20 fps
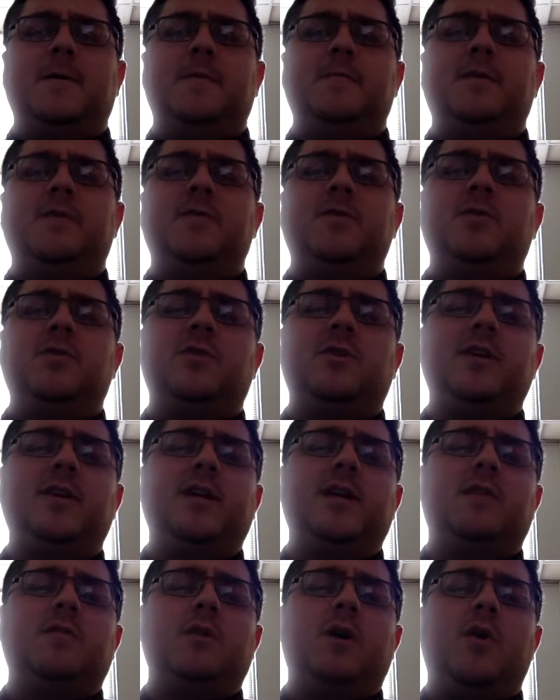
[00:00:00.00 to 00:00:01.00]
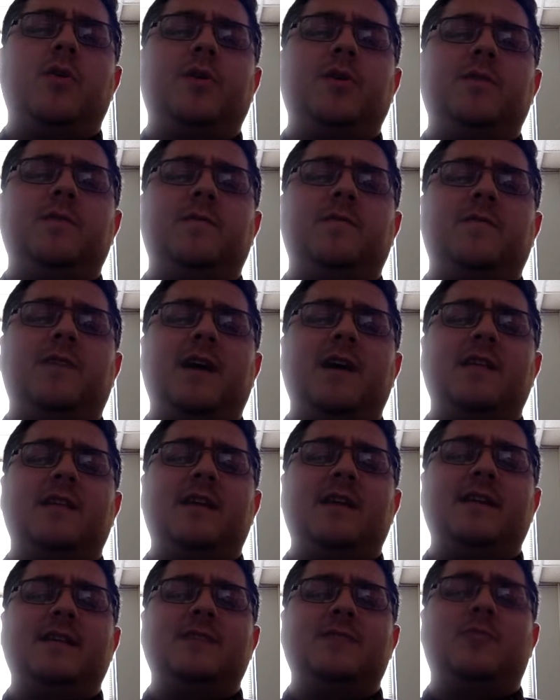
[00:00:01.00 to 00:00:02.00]
If you're looking at your own and you find
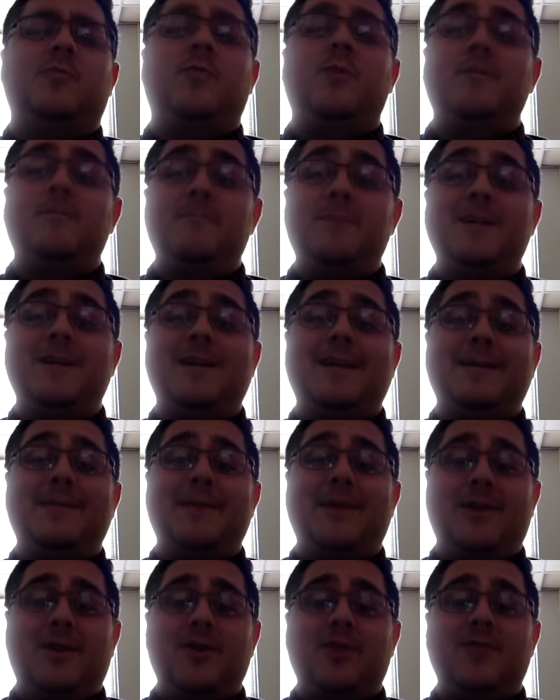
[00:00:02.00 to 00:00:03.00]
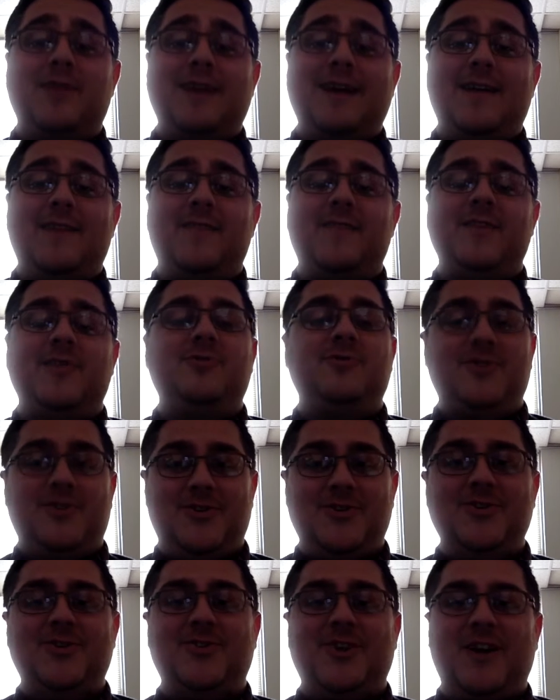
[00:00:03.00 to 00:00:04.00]
that it's one big paragraph, then you
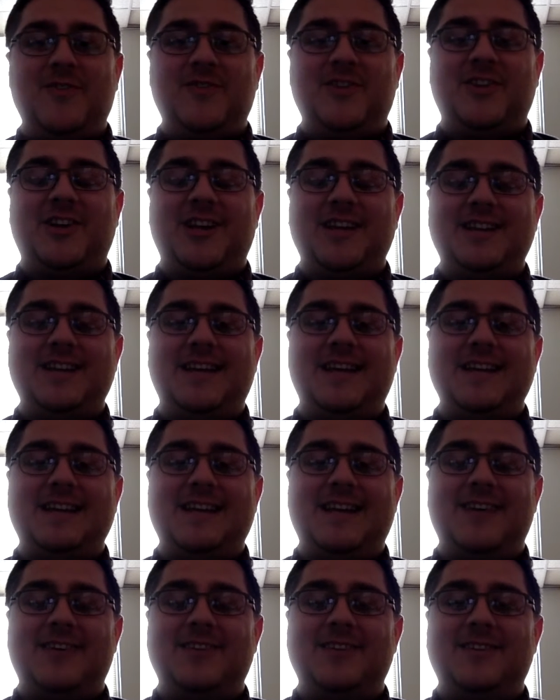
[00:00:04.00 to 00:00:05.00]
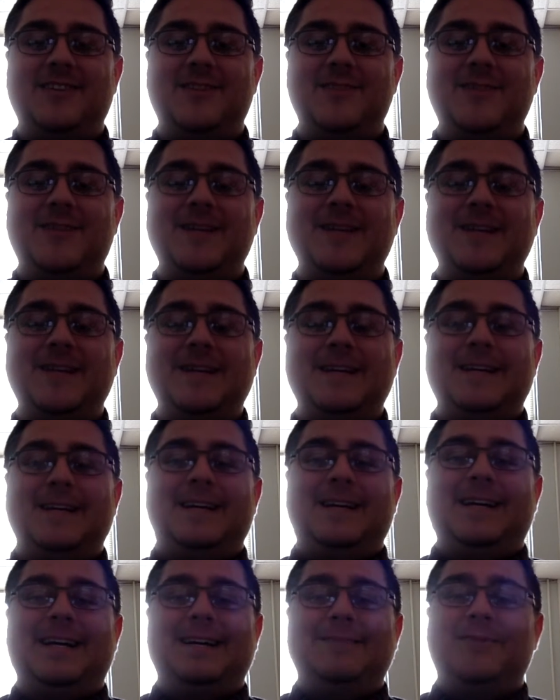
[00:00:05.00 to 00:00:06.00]
know you'll have to cut that down a little bit,
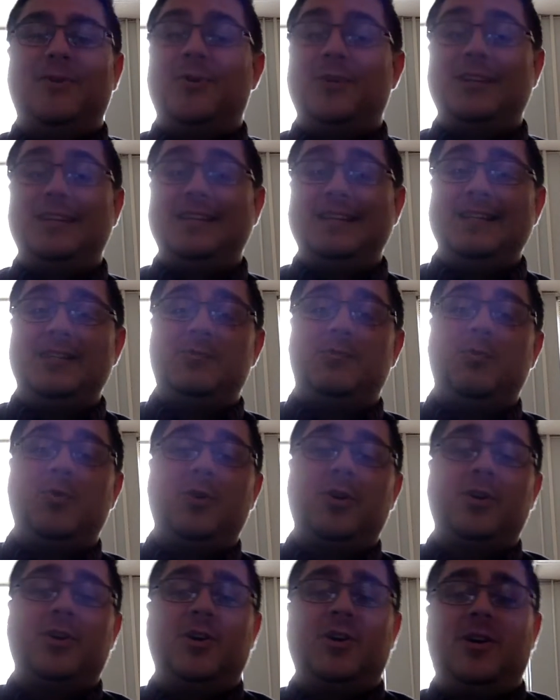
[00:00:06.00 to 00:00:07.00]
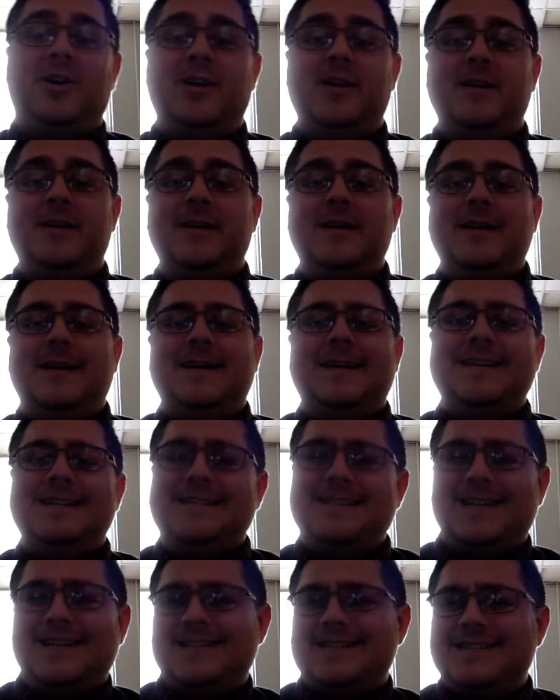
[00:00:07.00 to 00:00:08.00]
or at least work on
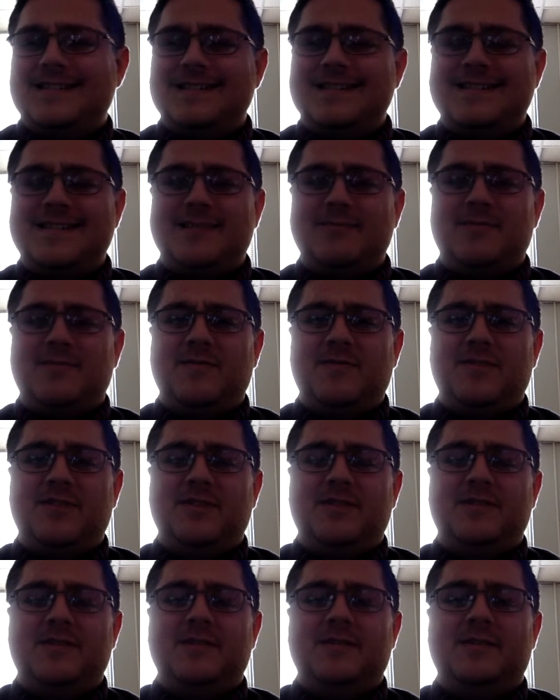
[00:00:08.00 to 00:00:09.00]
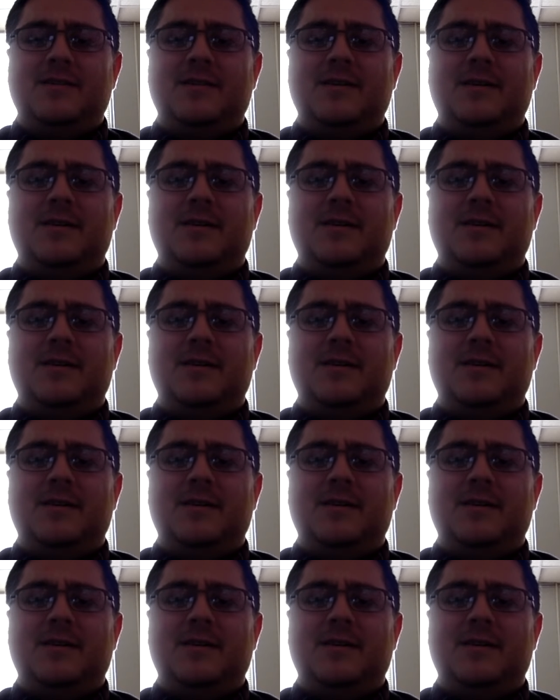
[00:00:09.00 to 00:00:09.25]
adjusting some of the